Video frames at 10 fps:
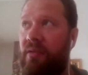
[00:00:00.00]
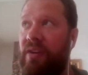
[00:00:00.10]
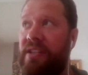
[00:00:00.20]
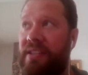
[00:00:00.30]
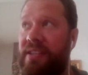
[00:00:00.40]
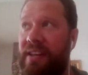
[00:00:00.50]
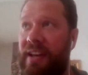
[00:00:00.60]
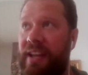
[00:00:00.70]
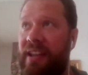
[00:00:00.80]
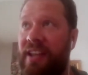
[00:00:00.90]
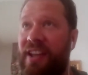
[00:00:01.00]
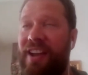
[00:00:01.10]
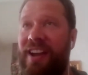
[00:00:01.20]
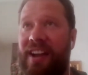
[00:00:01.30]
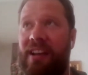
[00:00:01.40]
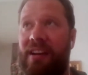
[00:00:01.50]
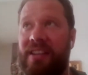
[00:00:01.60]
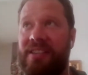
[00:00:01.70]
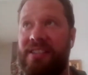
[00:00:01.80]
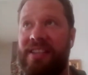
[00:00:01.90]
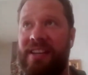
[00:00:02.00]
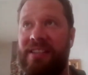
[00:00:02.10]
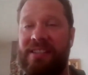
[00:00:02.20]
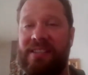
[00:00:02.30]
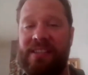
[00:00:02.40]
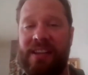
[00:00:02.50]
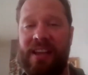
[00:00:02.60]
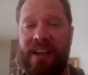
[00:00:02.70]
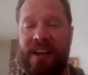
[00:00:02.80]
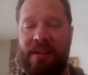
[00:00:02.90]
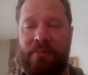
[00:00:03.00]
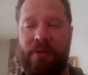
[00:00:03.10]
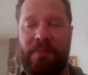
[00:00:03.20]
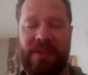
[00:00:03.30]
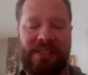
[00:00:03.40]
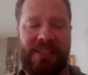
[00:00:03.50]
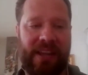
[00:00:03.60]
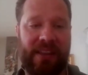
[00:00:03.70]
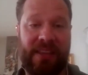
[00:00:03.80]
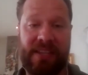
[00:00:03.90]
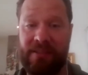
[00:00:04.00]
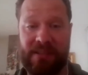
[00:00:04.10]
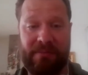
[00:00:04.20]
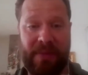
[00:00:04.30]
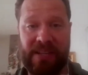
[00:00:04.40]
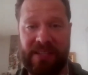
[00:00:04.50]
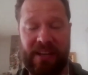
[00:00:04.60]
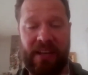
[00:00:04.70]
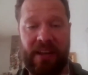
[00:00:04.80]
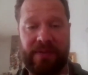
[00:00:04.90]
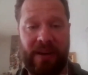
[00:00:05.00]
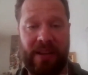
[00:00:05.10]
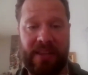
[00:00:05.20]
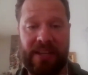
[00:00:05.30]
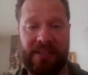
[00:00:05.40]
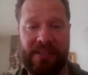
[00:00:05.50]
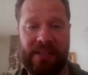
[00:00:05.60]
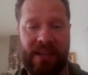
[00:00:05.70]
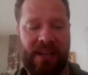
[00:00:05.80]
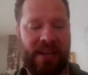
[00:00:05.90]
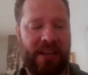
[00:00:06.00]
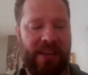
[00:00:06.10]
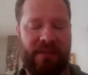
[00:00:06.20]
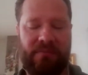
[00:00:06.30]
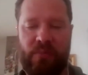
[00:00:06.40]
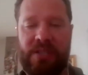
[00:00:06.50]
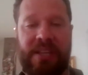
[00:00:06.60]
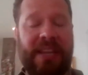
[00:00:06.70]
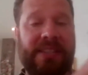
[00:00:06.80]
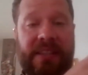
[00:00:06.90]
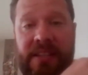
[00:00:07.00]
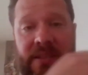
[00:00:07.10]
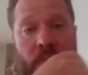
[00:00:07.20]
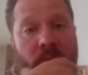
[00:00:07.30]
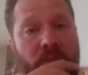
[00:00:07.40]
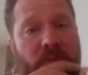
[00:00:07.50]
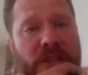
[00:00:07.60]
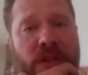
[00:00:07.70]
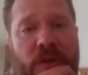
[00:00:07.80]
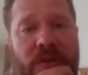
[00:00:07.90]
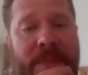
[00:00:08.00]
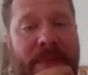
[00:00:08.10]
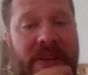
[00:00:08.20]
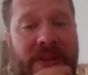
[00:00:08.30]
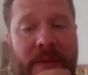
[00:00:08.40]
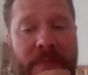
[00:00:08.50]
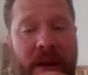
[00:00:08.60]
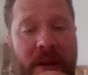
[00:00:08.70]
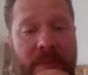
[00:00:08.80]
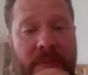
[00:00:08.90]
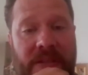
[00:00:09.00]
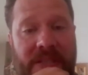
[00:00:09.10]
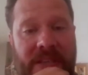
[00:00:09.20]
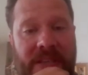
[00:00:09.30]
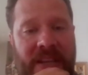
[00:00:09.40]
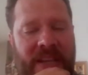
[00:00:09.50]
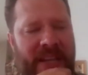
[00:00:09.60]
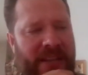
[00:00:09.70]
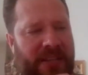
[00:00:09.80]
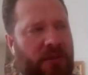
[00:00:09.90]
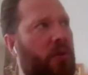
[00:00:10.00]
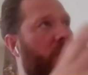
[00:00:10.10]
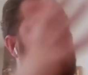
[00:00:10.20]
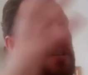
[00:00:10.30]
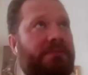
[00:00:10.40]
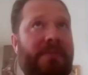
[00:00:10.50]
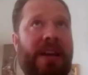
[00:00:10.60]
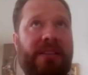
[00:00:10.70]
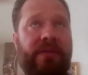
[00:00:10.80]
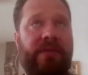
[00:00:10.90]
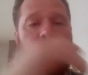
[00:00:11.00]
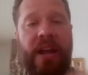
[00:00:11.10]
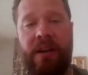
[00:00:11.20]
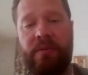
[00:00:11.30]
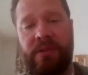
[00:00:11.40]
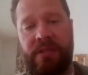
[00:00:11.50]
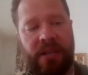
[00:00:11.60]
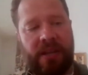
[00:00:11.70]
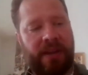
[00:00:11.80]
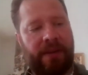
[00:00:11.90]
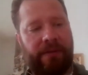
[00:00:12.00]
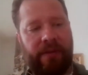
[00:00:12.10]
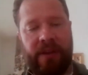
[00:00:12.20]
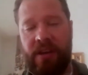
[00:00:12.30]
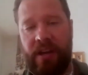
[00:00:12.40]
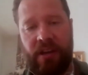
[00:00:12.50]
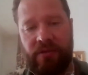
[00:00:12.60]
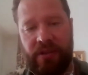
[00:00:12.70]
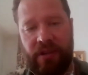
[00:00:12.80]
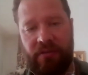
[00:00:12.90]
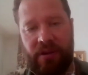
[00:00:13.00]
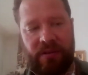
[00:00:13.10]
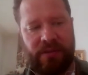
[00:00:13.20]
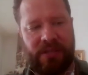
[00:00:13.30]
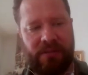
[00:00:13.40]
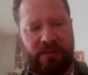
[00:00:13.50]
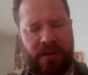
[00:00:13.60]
Recently, a client sent us a property saying, this looks amazing, I'd love to rent this. And it was listed as a 2-3 bedroom apartment in this gorgeous, massive old house for €900.